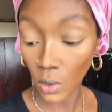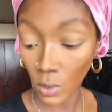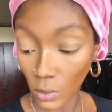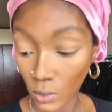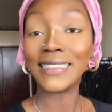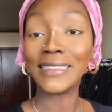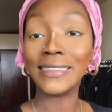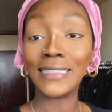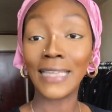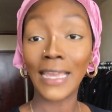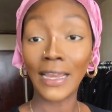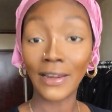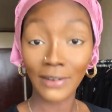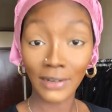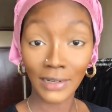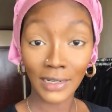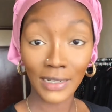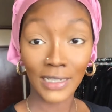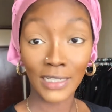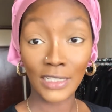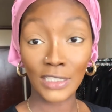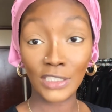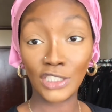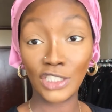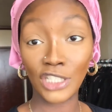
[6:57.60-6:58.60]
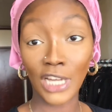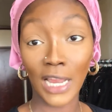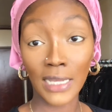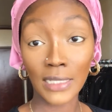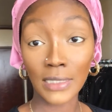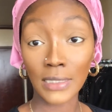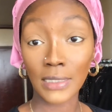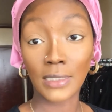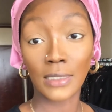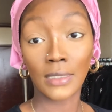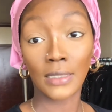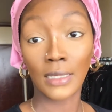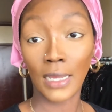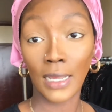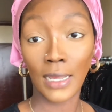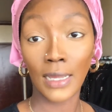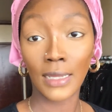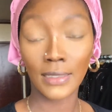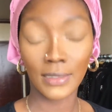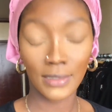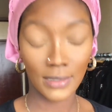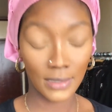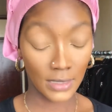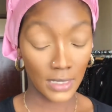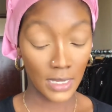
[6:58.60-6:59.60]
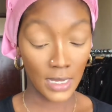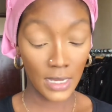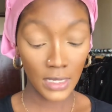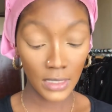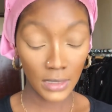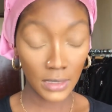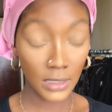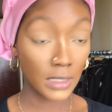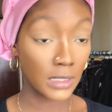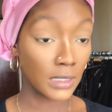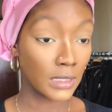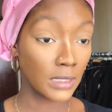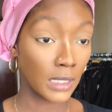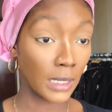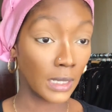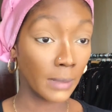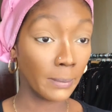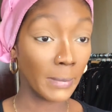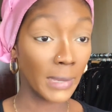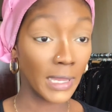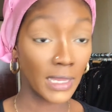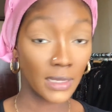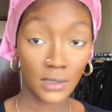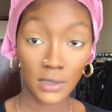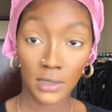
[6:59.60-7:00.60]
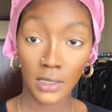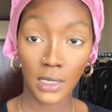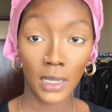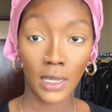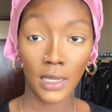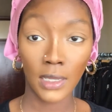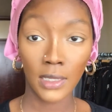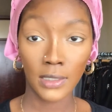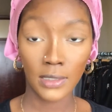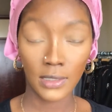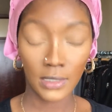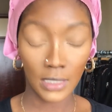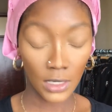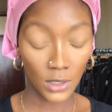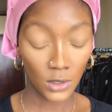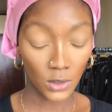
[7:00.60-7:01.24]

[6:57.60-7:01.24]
Derrick Jaxn, guys. It is a mess, guys. I don't